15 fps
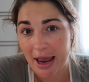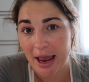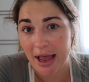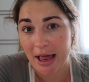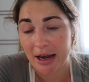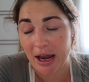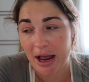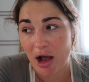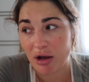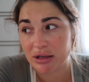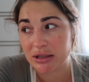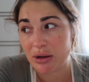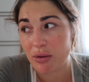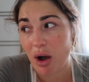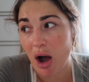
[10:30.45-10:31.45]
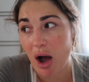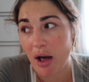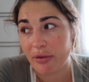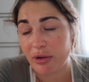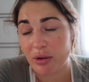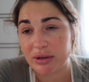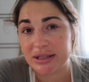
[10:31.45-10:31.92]
And I also
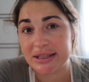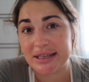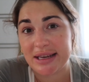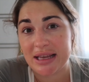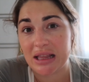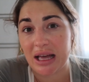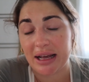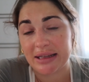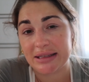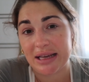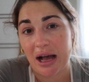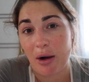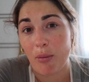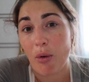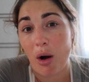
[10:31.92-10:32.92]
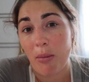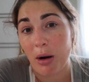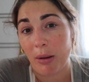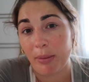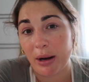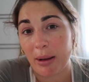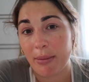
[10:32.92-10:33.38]
got those tea lights at
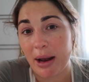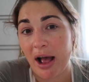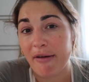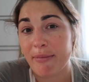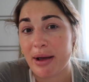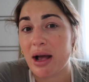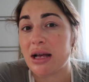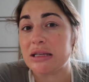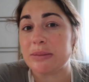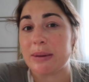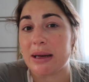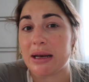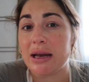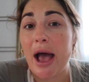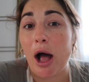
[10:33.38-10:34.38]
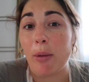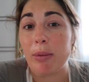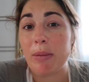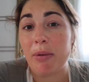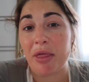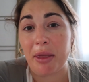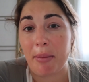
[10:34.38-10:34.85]
Walmart, but I'm gonna have my husband help
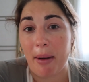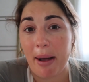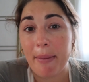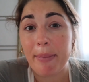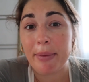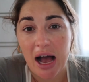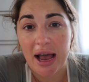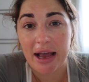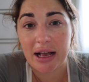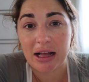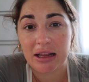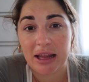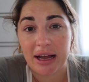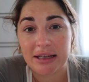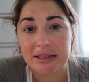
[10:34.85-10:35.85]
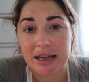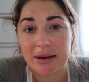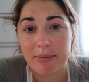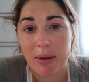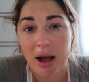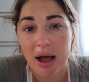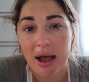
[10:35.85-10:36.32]
me put them up. I collected
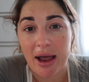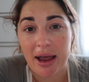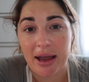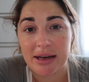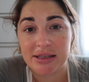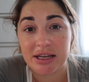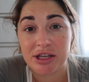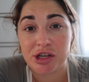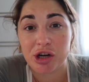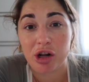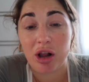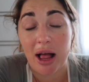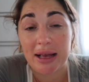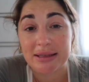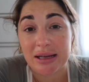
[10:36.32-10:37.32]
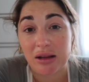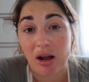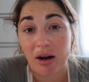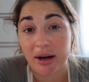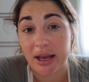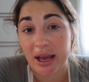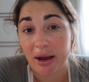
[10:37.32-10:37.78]
my digital
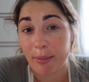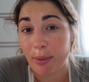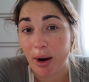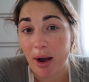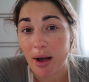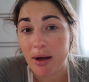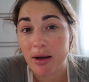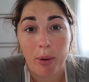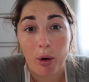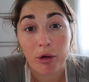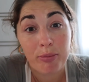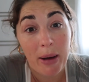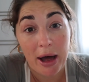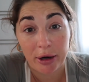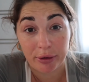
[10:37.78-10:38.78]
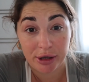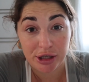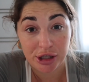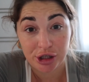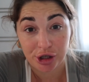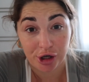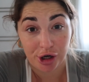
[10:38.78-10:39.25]
SLR camera, both
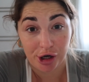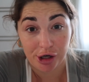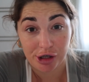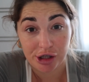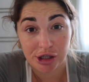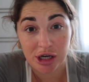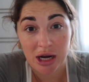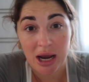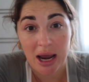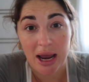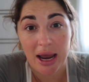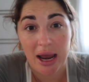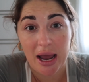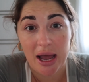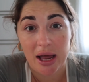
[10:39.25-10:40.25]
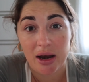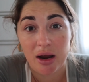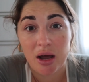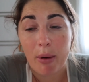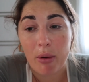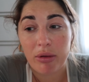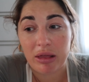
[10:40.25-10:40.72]
batteries charged,
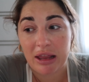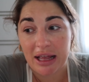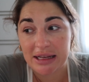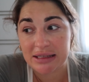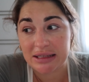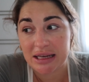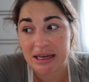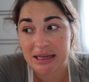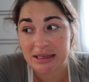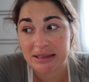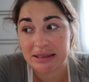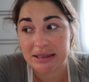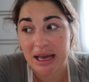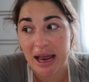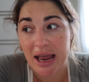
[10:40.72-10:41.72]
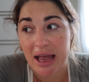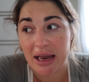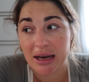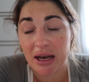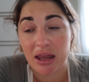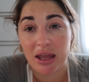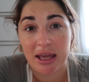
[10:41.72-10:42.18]
and both lenses
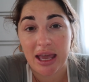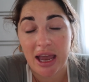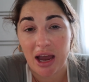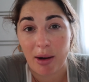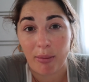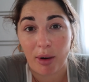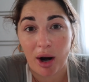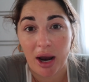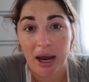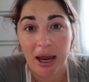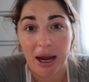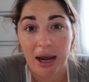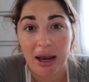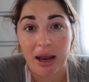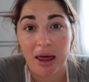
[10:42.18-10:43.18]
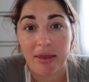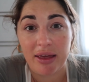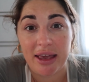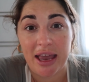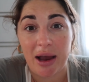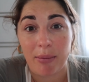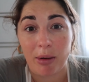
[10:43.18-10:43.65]
and the camera in the
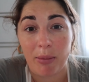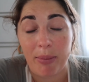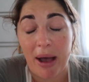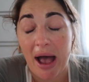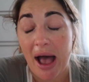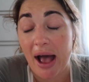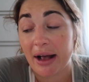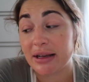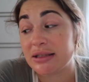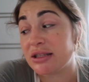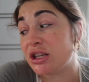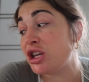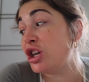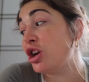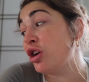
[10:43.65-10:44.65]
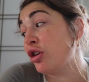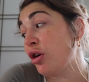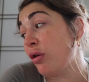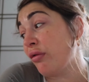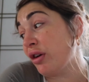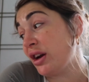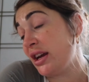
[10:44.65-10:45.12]
camera bag secured
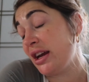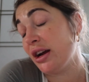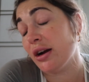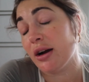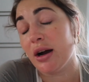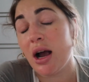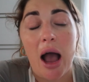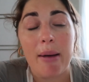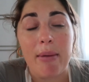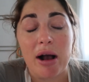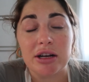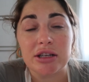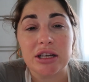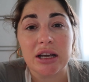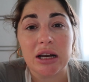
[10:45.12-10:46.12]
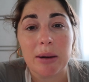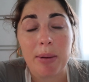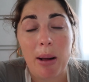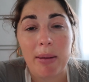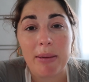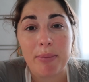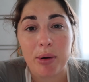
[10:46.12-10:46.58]
over here. I'm actually gonna
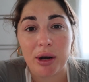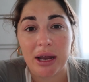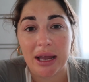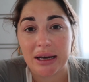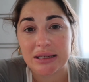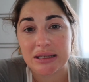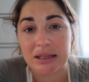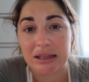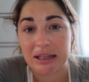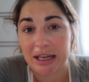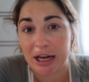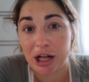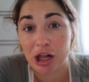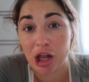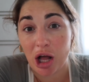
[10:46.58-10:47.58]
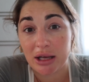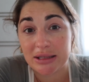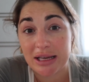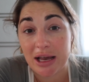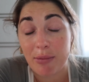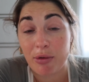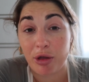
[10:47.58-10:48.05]
probably put it into the linen
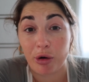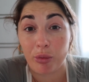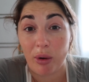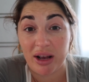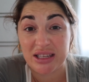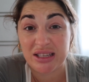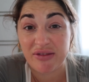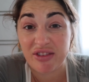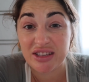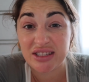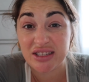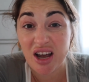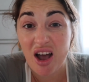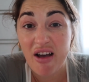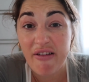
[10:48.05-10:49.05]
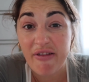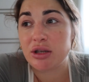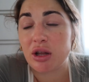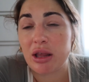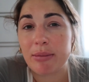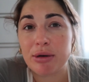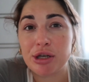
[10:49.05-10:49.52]
closet with the rest of the stuff. So
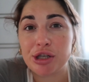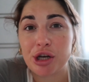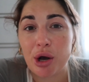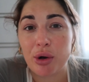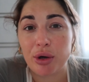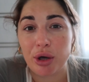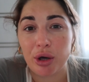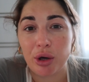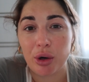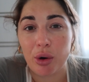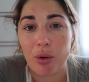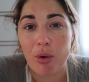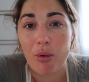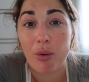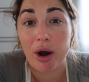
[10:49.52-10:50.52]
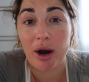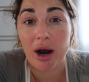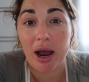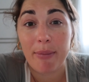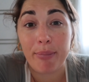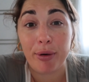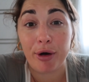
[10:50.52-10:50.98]
let me show you where
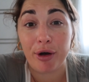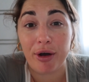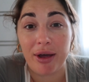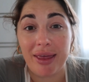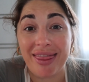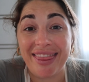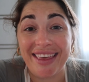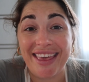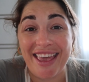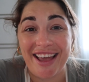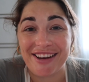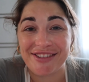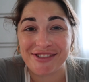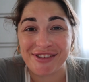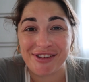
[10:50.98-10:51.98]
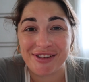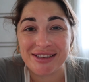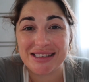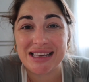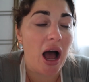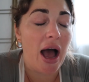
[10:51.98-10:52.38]
I put the candles.